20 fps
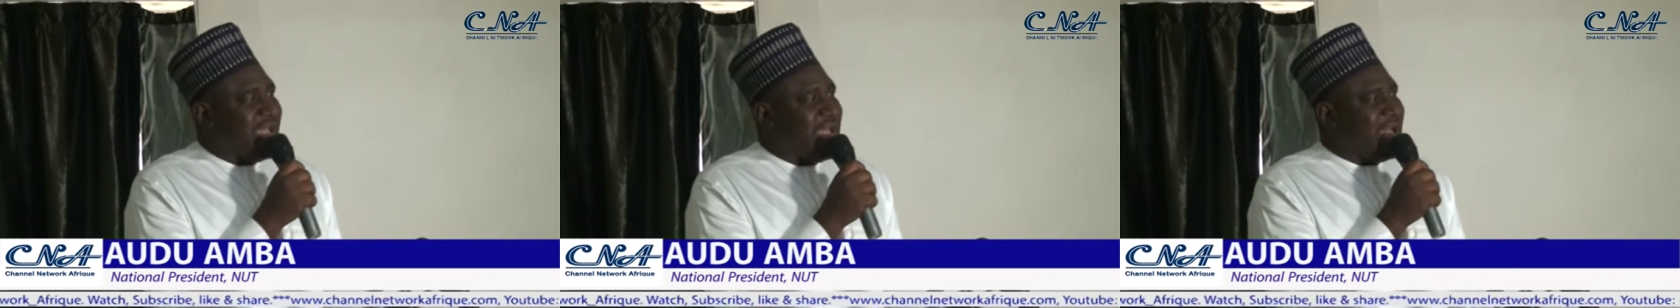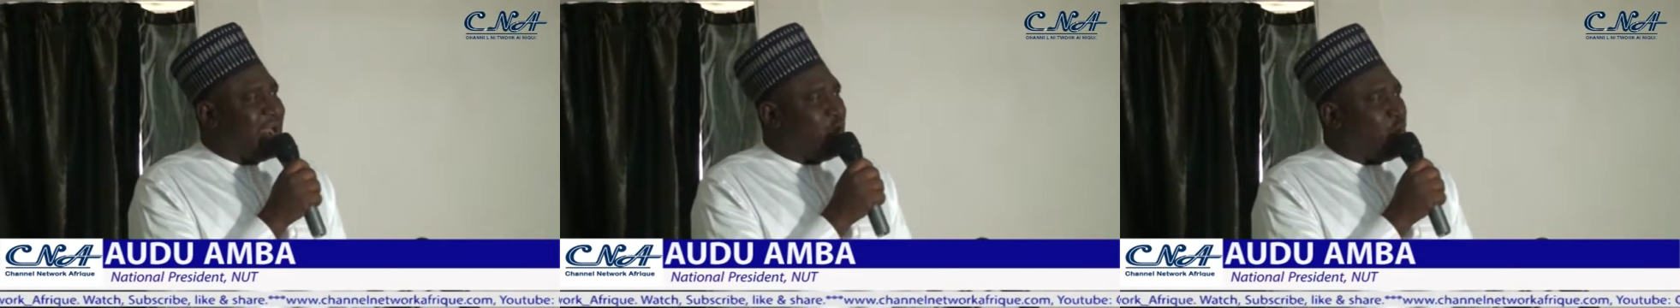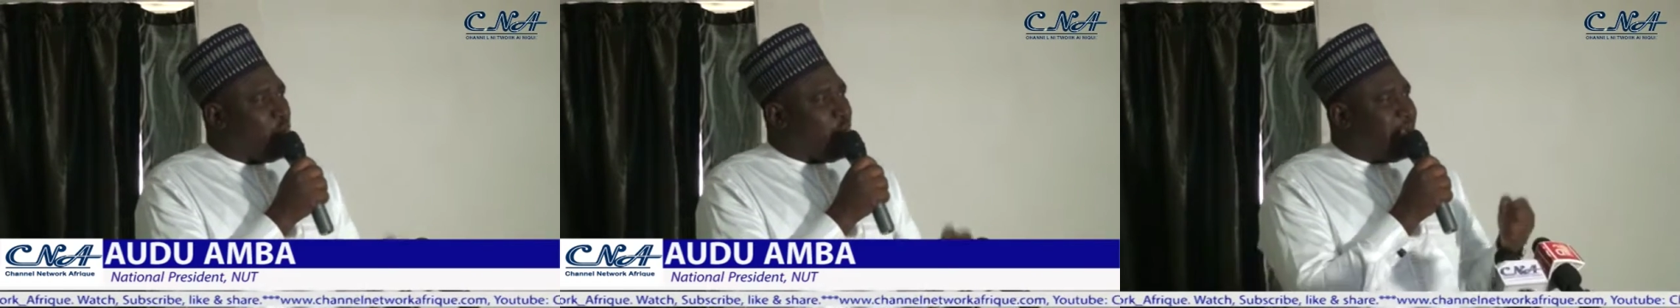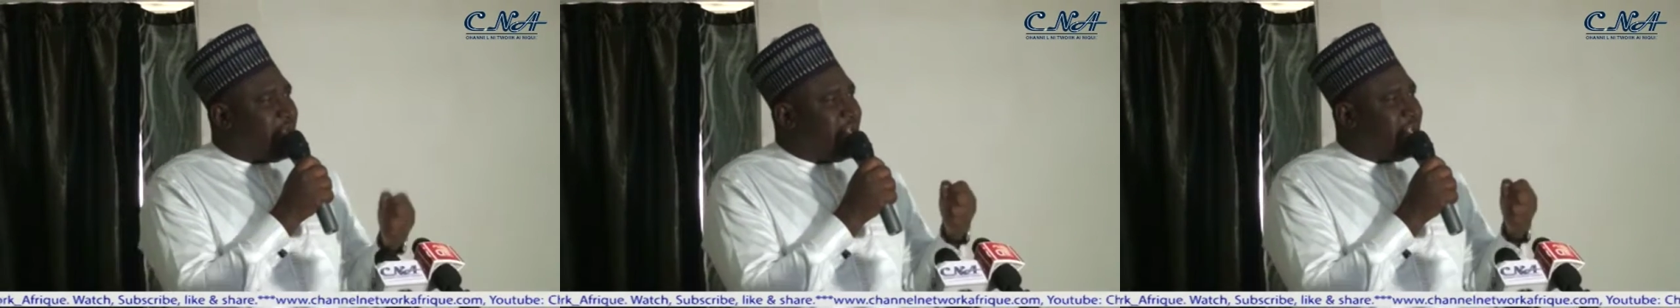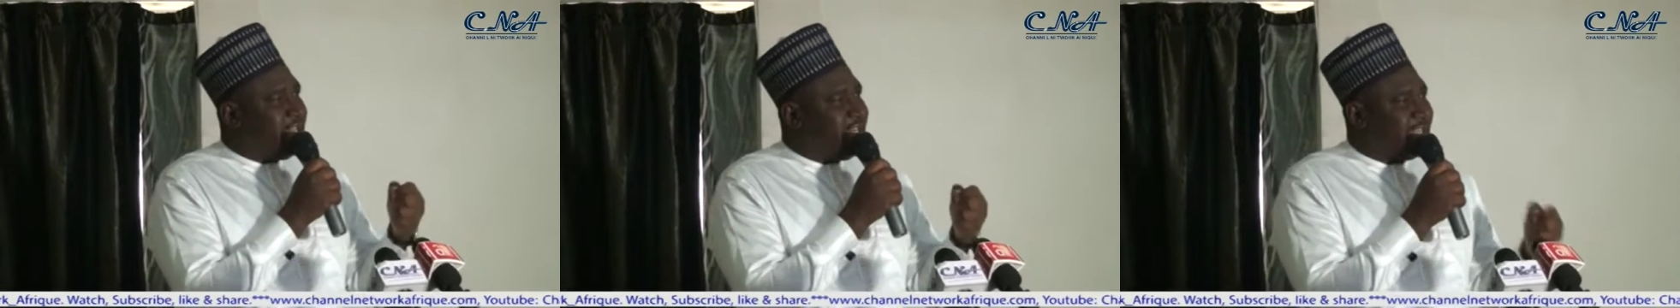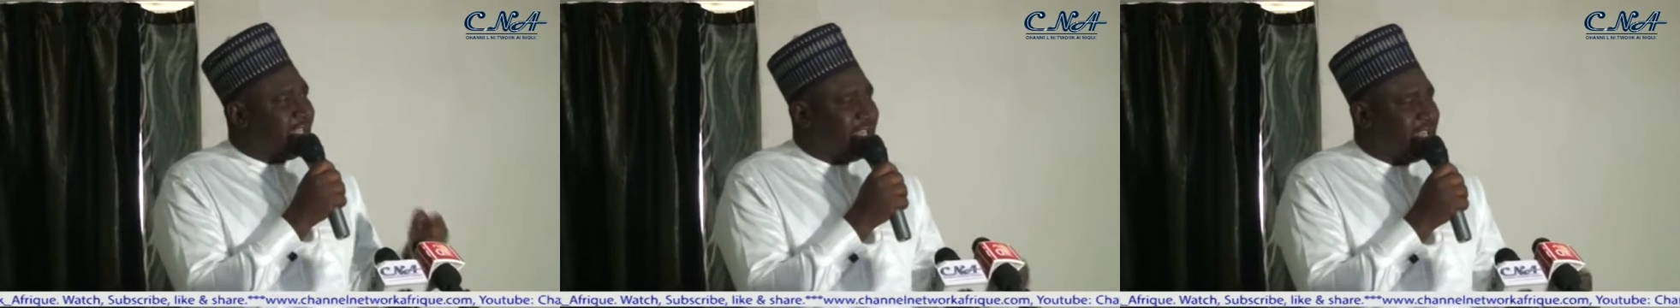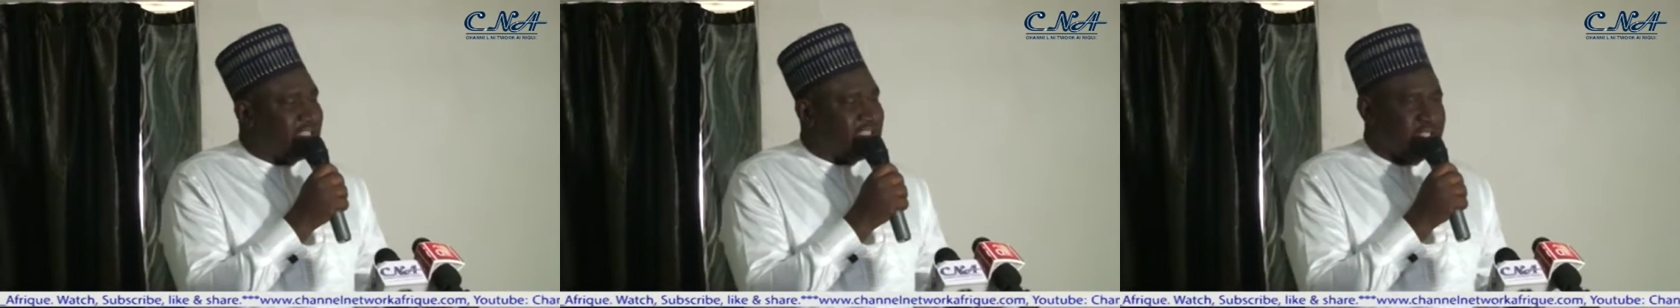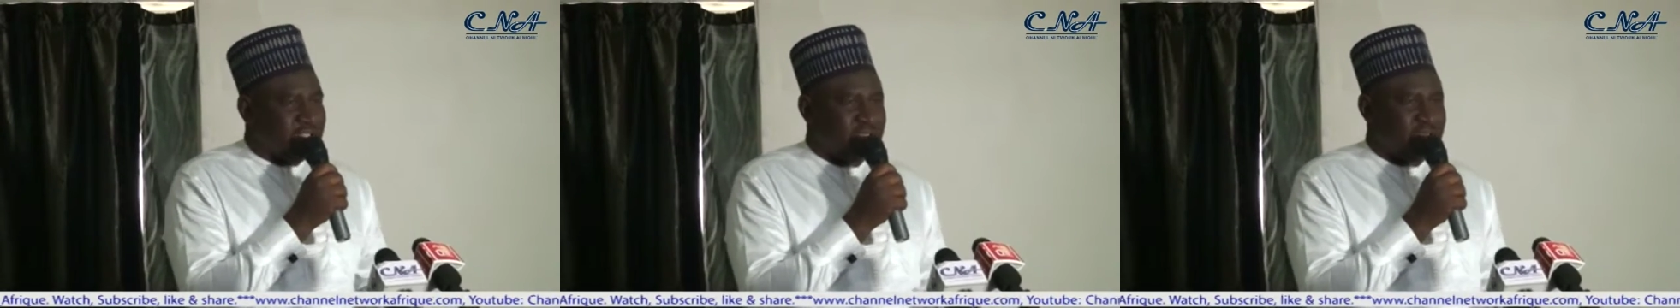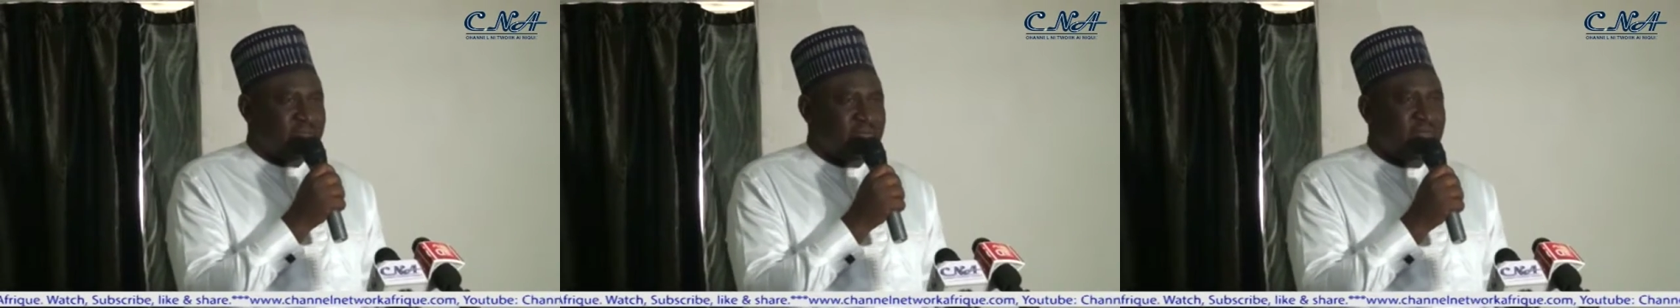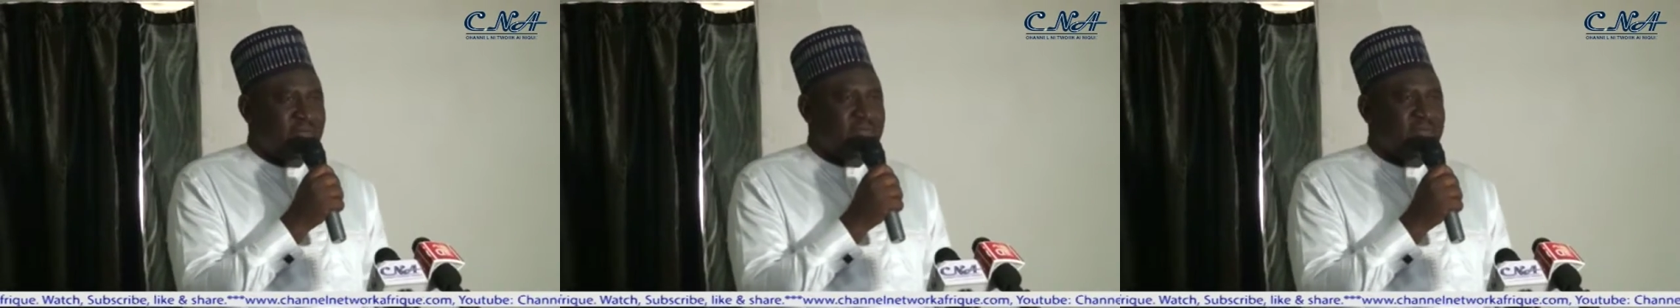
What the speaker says: are well educated,